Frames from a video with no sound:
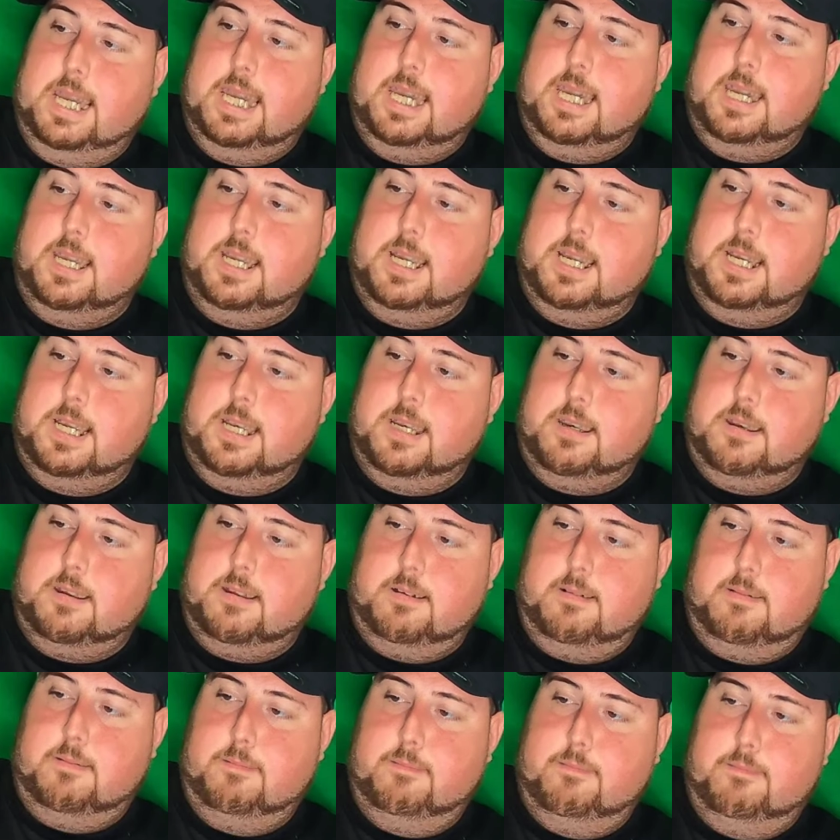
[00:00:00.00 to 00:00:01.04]

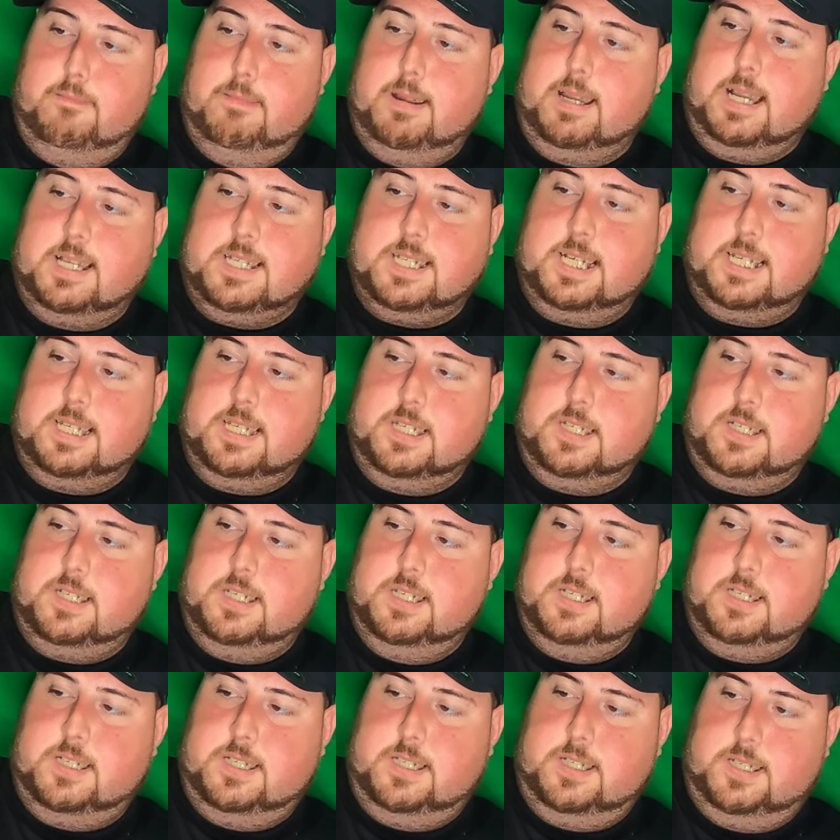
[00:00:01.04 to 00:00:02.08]
And like I said,
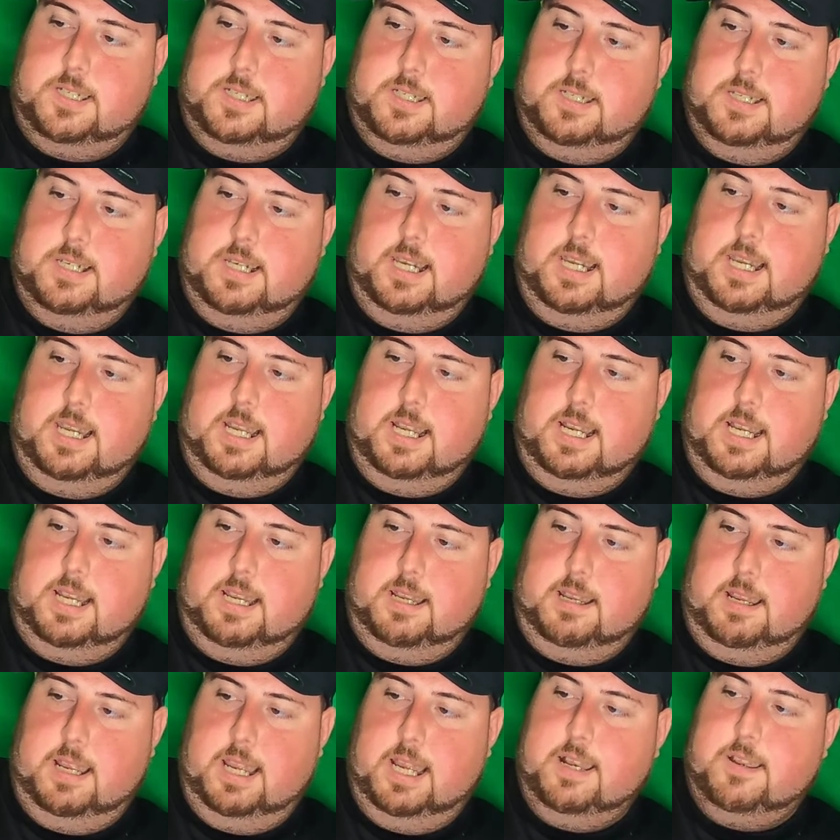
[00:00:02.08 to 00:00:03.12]

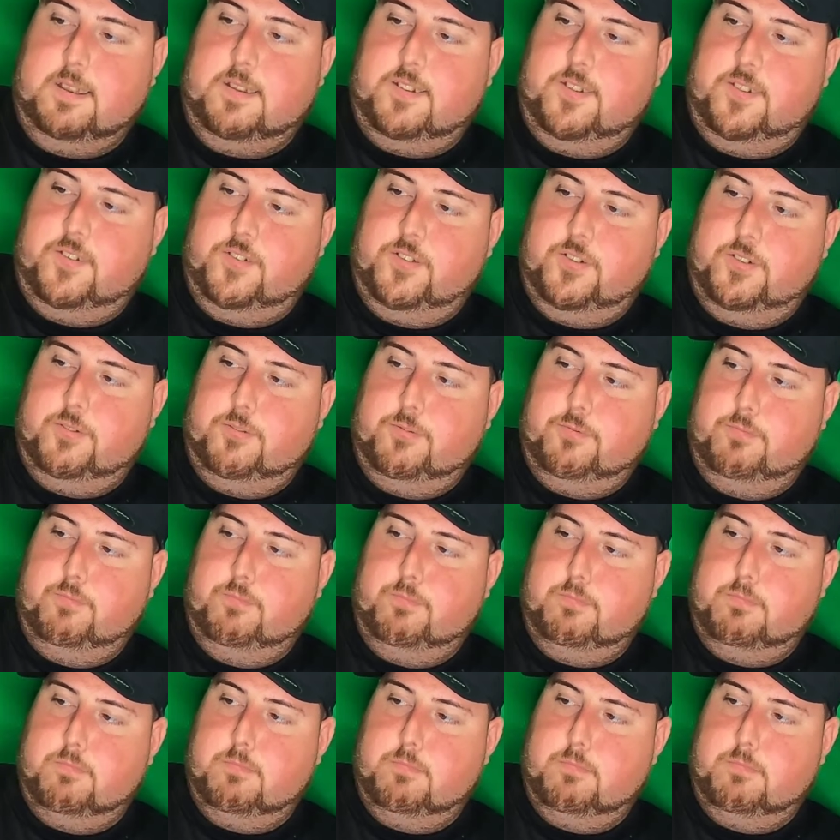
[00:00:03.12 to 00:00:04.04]
it's